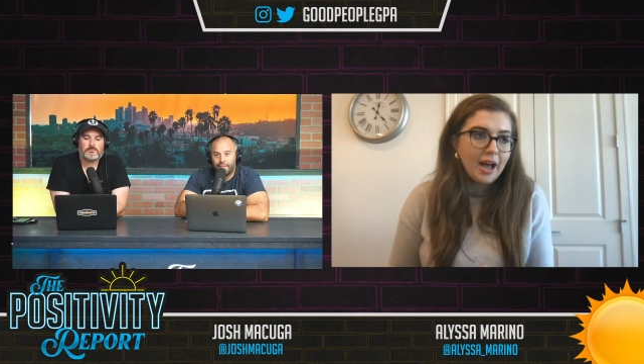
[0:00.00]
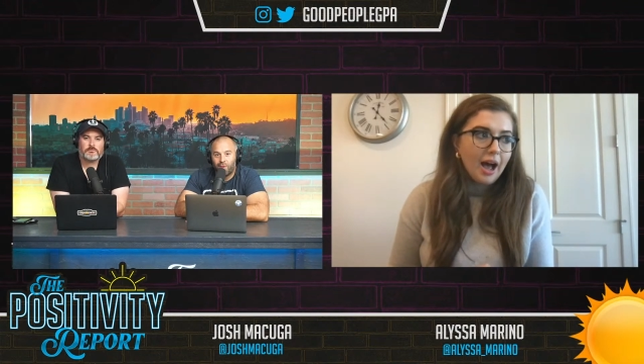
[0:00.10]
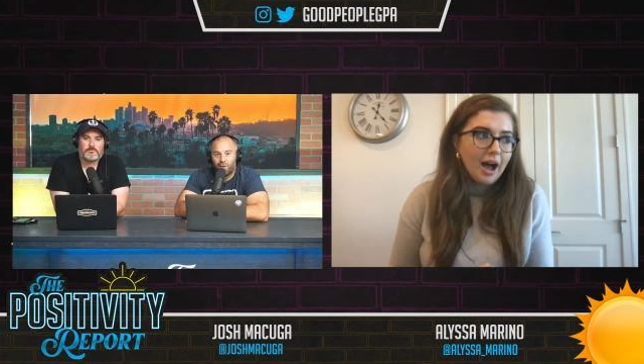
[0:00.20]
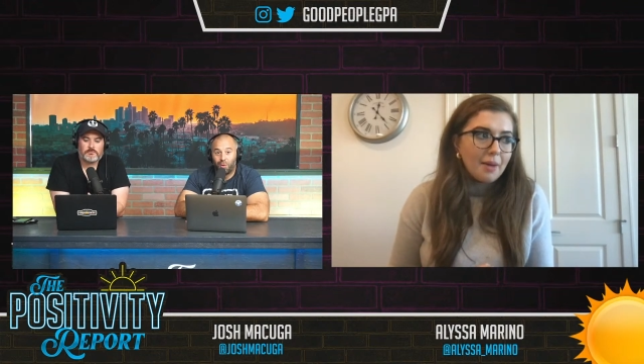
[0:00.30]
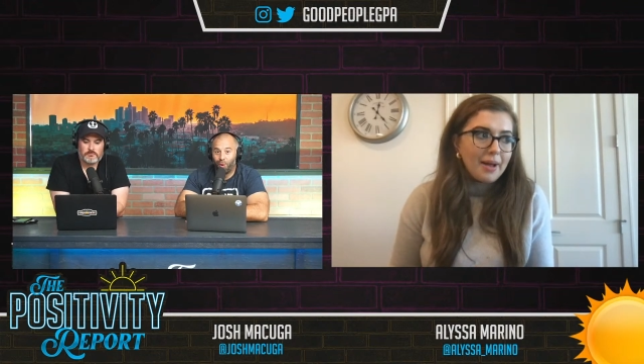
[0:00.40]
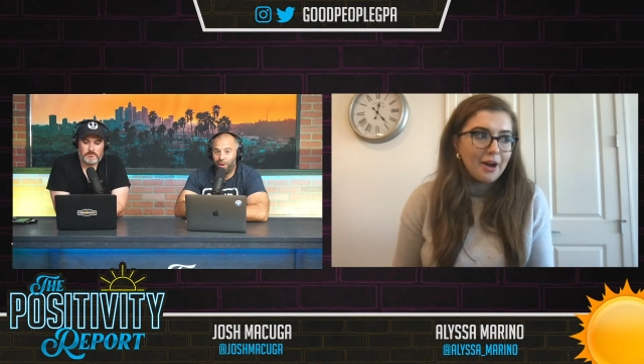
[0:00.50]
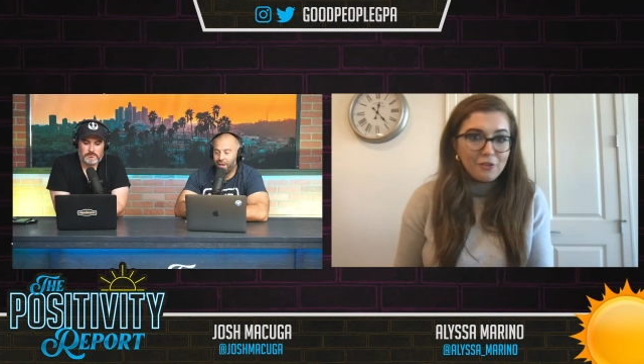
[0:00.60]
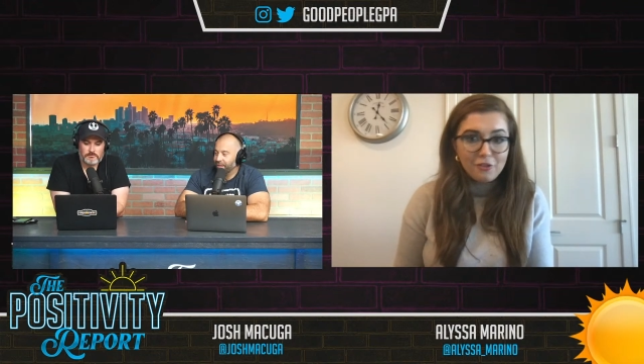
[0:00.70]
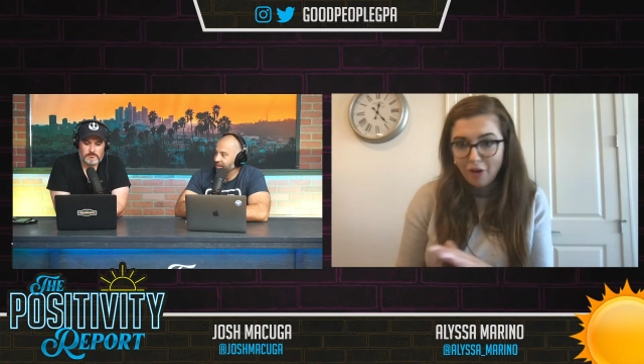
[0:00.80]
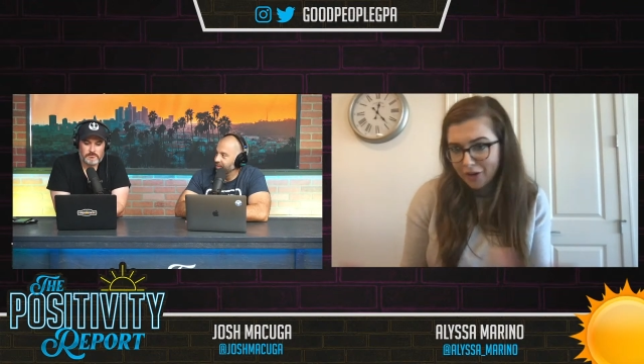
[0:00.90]

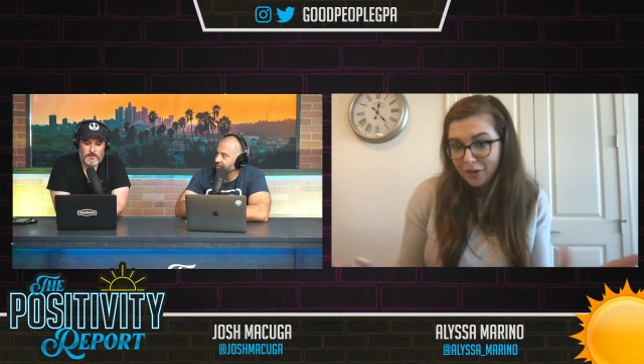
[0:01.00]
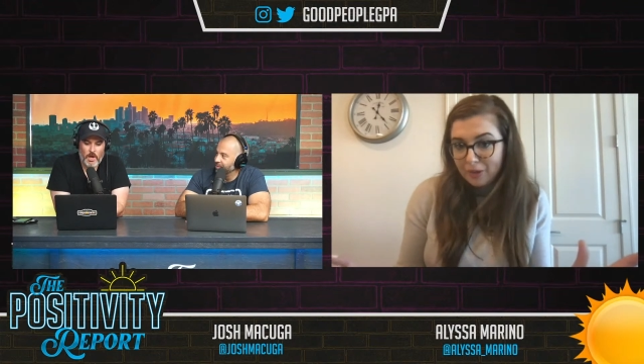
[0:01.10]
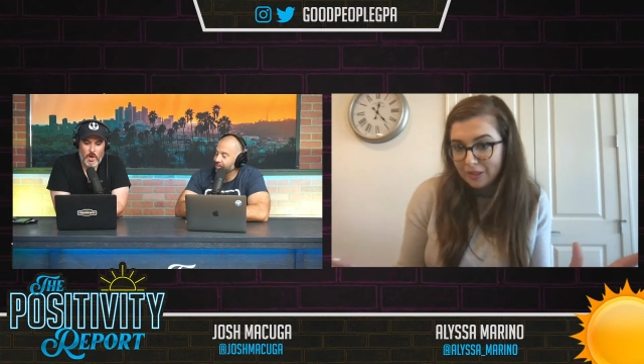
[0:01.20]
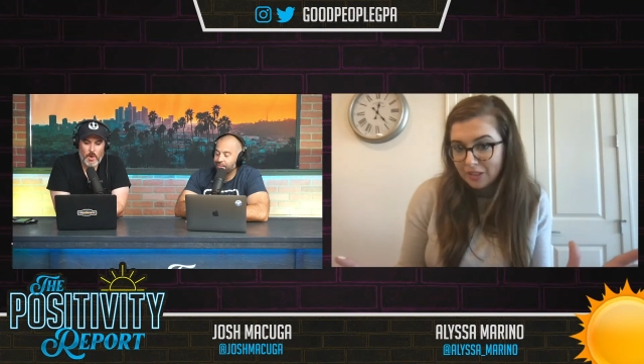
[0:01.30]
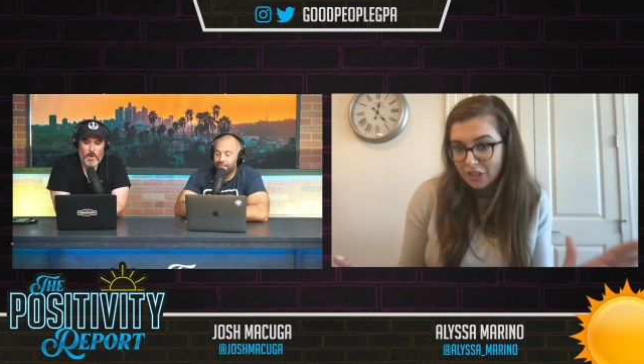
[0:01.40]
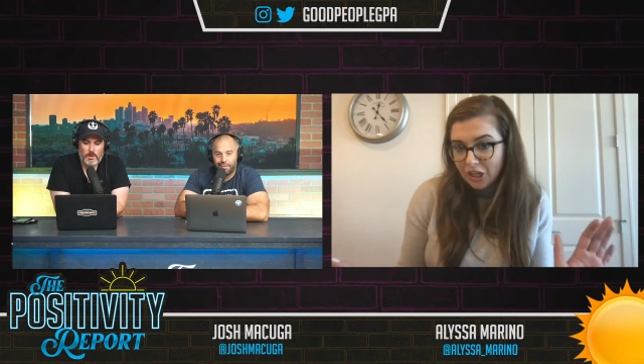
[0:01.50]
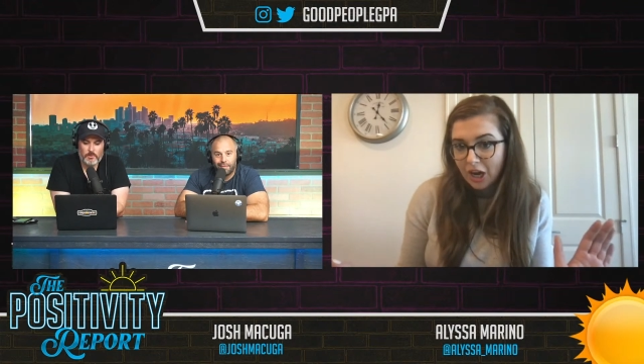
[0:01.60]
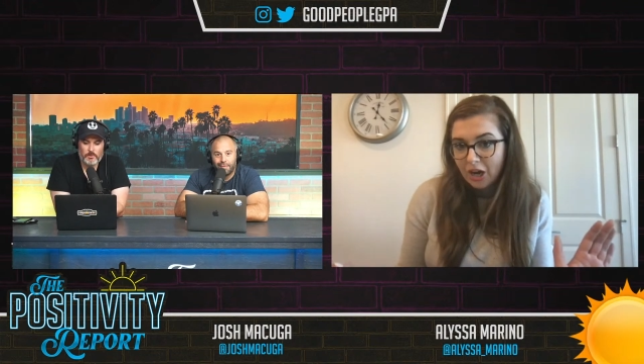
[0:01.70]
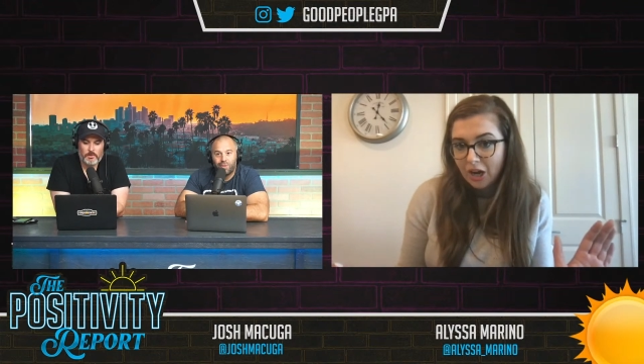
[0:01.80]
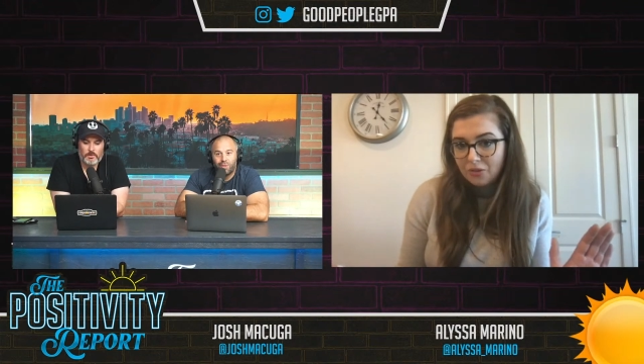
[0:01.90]
how far you're willing to
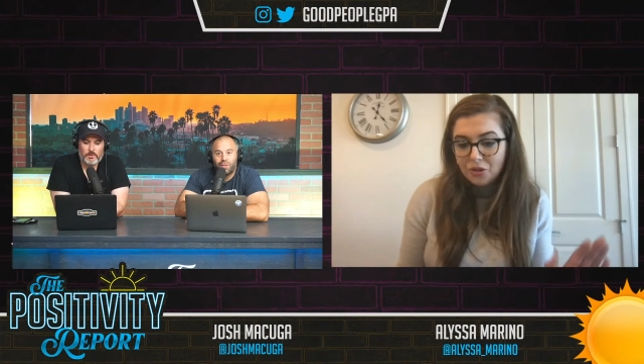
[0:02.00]
go.